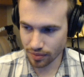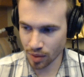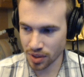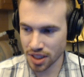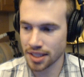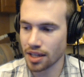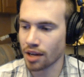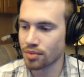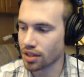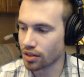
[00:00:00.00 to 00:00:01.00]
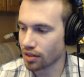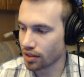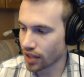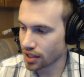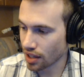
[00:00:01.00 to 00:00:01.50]
which is absolutely
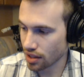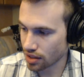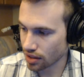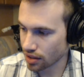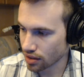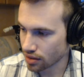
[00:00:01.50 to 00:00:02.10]
fantastic.